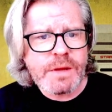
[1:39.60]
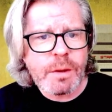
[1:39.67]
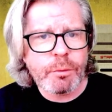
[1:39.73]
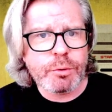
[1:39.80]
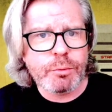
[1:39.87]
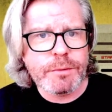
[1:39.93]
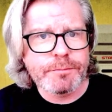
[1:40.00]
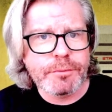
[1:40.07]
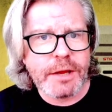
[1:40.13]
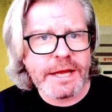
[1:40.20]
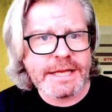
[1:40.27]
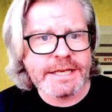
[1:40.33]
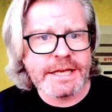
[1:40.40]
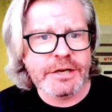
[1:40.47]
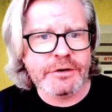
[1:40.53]
What are we
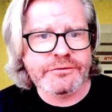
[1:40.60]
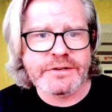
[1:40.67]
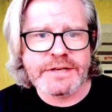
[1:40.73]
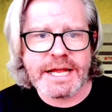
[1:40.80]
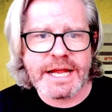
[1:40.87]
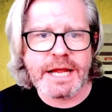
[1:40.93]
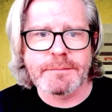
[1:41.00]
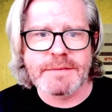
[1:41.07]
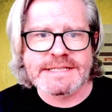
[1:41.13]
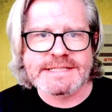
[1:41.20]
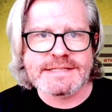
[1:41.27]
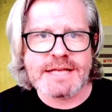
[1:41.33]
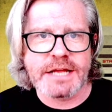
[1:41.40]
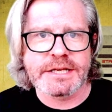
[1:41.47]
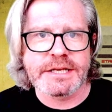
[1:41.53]
playing here today? I'm
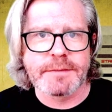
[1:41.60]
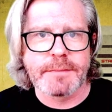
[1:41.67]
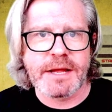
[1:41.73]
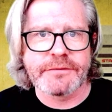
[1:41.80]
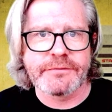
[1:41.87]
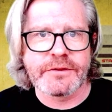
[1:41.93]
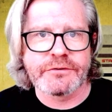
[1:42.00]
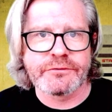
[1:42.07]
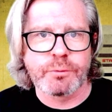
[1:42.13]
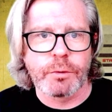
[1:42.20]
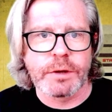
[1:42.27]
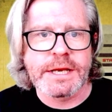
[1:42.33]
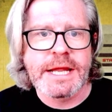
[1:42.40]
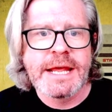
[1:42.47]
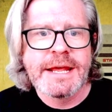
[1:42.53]
excited about this
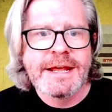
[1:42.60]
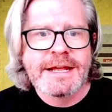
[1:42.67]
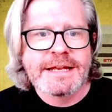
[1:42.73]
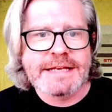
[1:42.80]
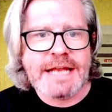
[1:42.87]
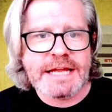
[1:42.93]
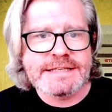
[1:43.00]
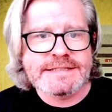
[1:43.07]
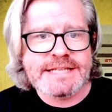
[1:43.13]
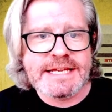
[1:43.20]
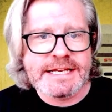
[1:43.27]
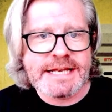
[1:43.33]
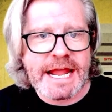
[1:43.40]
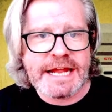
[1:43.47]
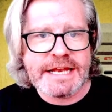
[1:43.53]
one
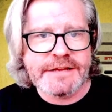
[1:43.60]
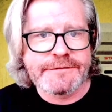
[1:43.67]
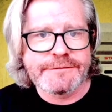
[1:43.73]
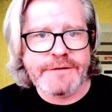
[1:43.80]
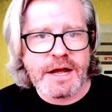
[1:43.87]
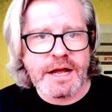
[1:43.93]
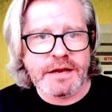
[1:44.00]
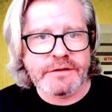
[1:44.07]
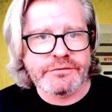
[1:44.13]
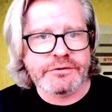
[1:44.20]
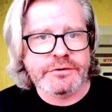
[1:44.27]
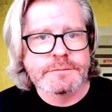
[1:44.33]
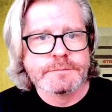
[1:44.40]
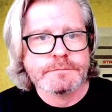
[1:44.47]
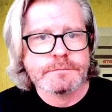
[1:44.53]

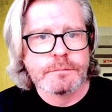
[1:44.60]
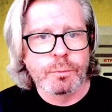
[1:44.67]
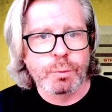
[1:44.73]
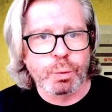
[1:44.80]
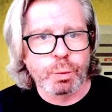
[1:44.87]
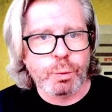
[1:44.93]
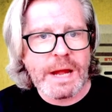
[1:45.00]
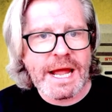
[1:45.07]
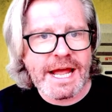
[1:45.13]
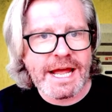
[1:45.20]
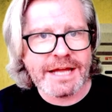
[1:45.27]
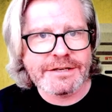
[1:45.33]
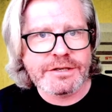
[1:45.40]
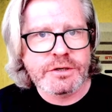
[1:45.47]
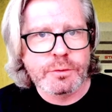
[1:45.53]
1985's
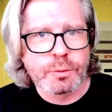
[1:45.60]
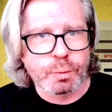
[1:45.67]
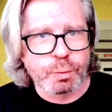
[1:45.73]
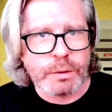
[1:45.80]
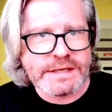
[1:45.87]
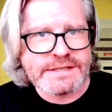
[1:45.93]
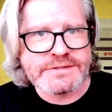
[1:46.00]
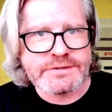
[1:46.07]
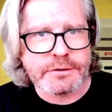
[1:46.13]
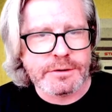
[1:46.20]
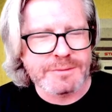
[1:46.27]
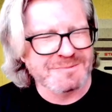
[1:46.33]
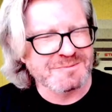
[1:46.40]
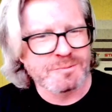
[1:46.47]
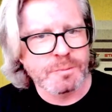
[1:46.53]
Rad Racer.
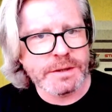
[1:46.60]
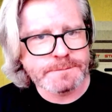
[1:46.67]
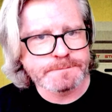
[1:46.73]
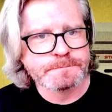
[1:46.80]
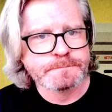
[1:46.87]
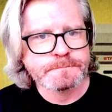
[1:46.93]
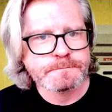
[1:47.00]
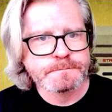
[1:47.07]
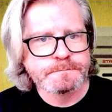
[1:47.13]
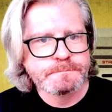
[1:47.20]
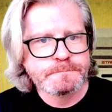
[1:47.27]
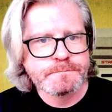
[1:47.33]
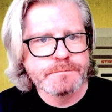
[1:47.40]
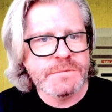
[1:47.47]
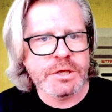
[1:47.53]
What?
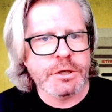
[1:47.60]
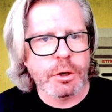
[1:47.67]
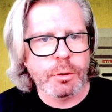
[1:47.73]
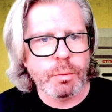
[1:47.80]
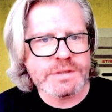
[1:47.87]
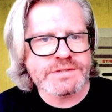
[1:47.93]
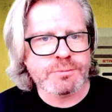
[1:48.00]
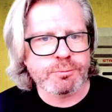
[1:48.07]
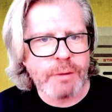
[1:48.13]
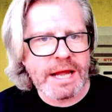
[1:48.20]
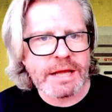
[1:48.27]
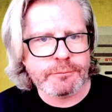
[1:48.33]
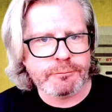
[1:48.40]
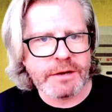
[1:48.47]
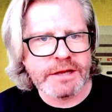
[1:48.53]
You go, what's
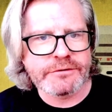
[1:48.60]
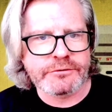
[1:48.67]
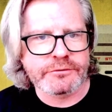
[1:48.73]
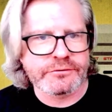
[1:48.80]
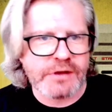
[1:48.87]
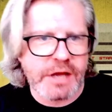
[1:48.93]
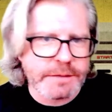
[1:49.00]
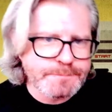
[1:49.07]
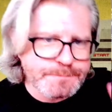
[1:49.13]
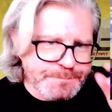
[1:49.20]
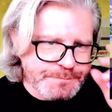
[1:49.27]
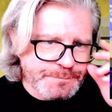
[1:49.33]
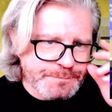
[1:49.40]
Rad Racer, Todd?